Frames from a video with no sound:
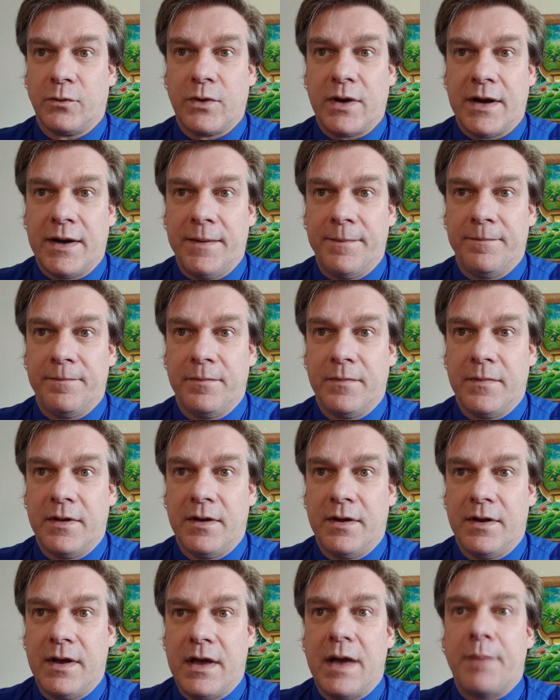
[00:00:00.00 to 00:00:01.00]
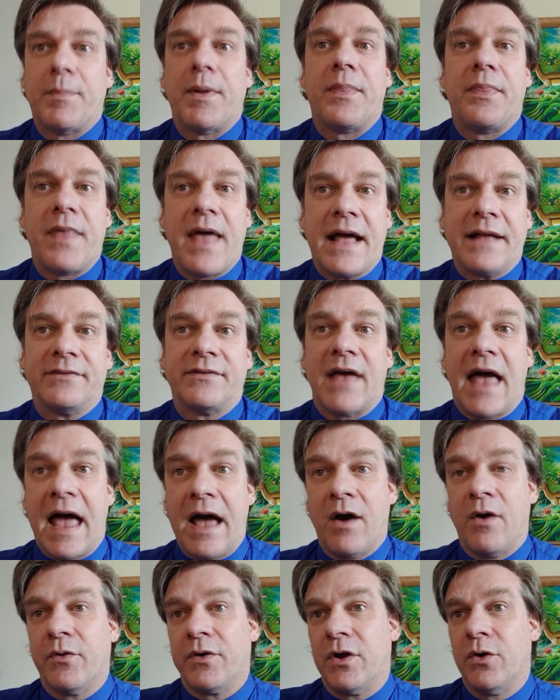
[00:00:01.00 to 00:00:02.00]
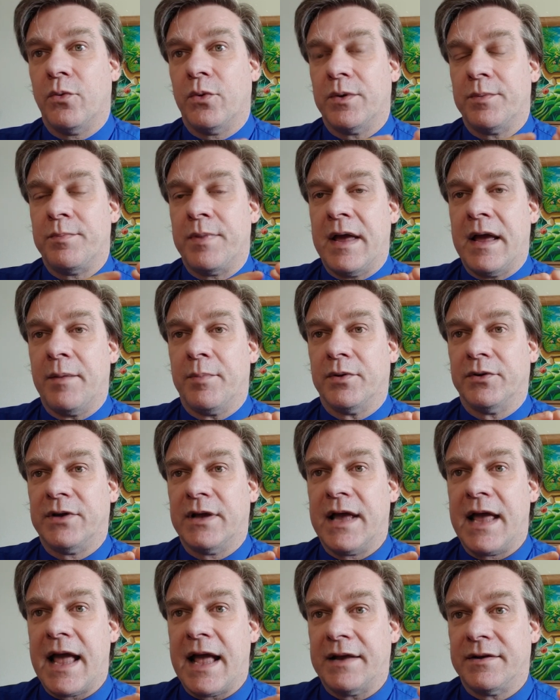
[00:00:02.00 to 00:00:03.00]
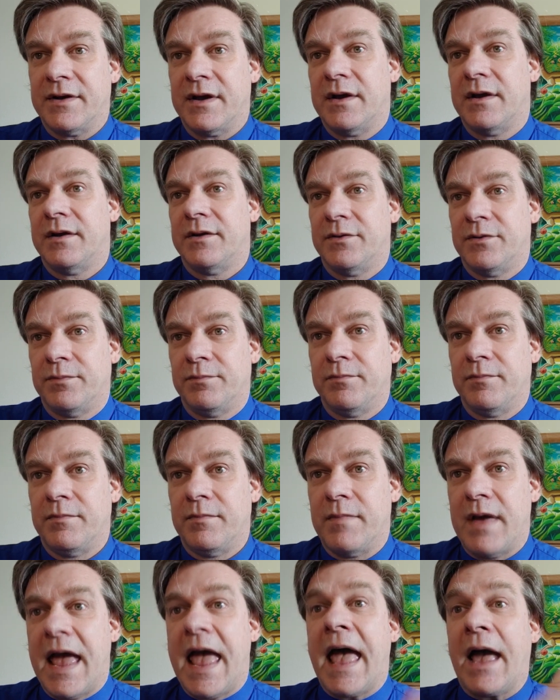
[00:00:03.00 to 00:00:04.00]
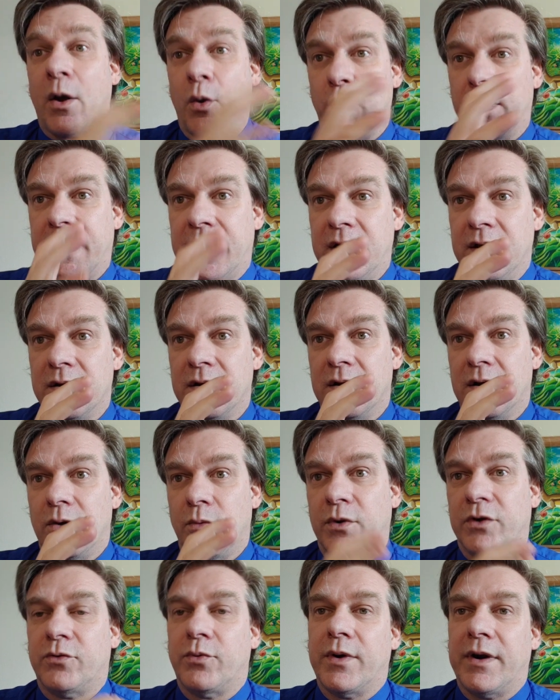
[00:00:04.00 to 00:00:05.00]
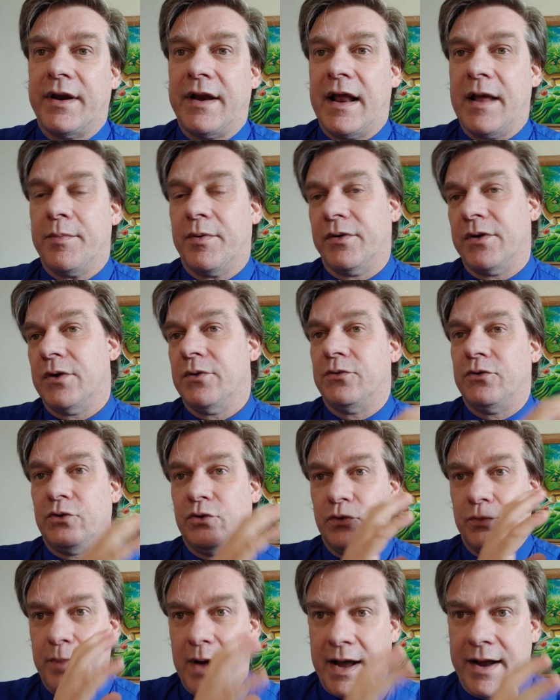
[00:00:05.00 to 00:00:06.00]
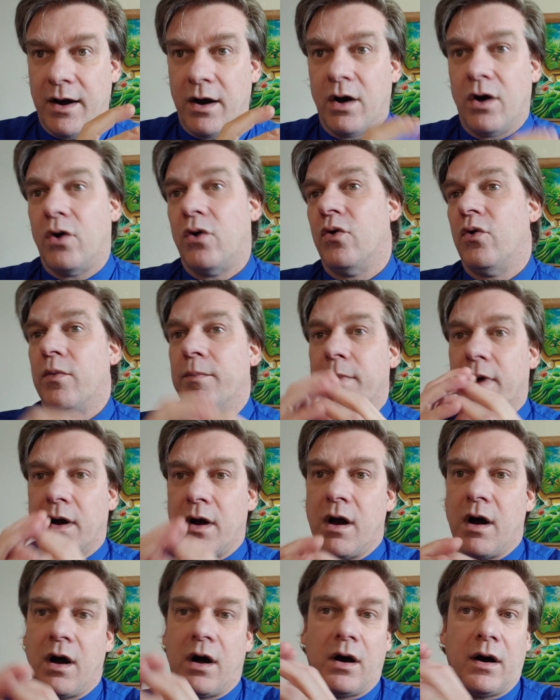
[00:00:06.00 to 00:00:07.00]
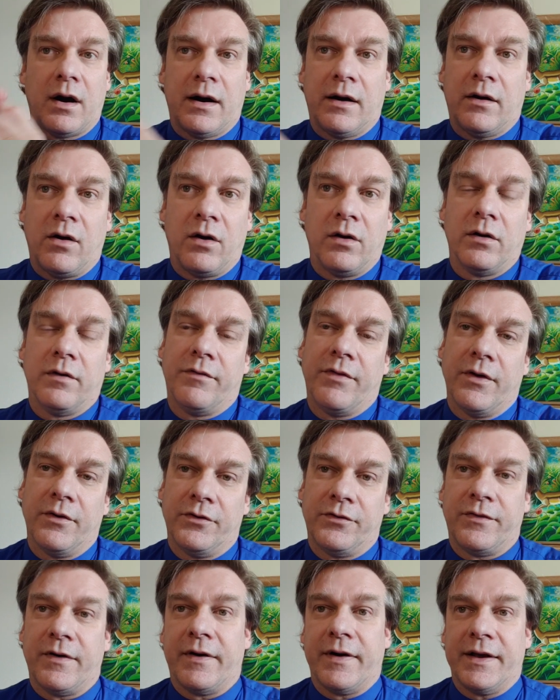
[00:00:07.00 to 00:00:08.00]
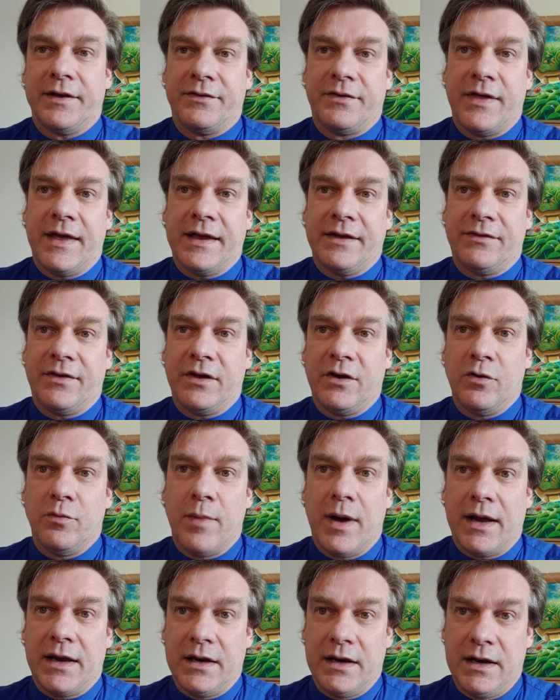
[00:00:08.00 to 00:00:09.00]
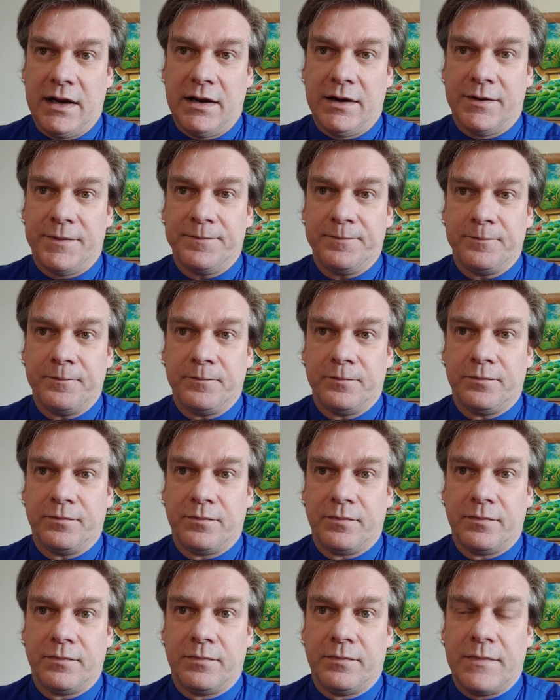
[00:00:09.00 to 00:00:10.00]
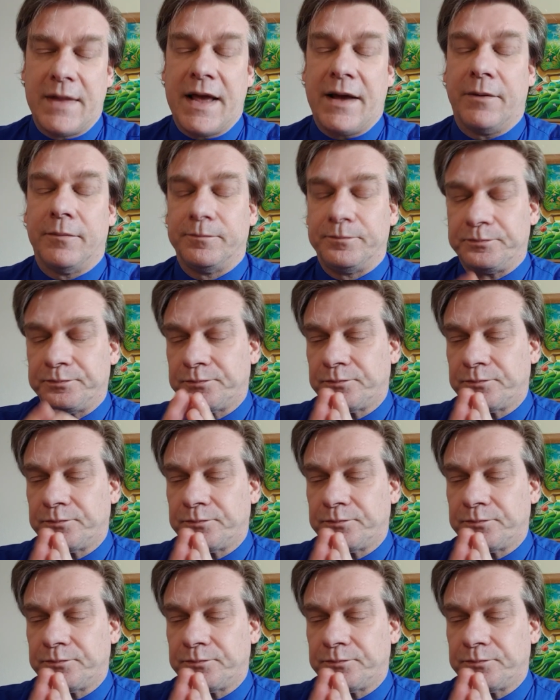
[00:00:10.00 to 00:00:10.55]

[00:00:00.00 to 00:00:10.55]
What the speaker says: Okay? But that's how you would be able to get equity, which would enable you to buy a home, a car, all of those various things that you might need. Now,